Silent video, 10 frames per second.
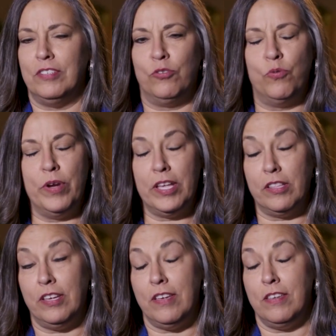
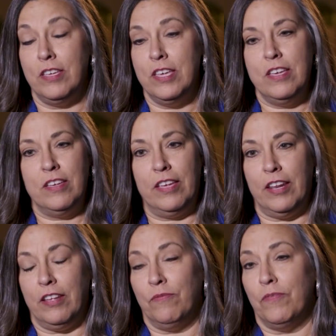quickly
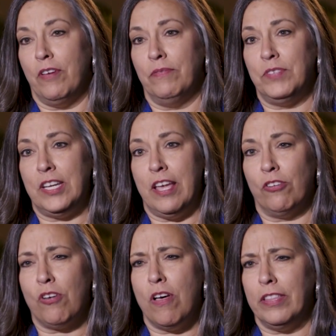getting involved in
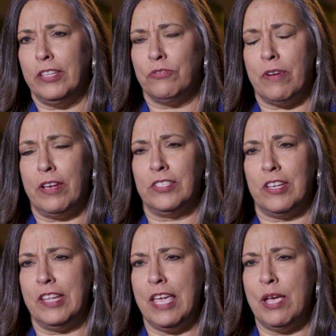alcohol and drugs
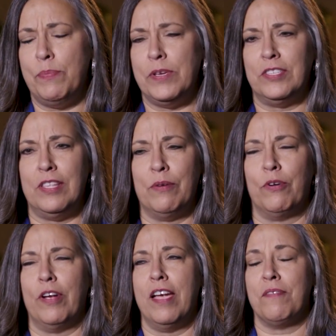on campus. They
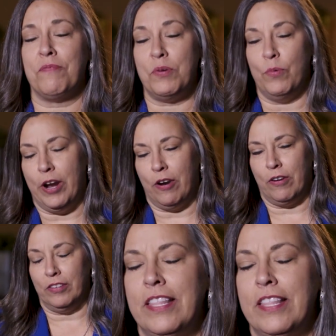were everywhere.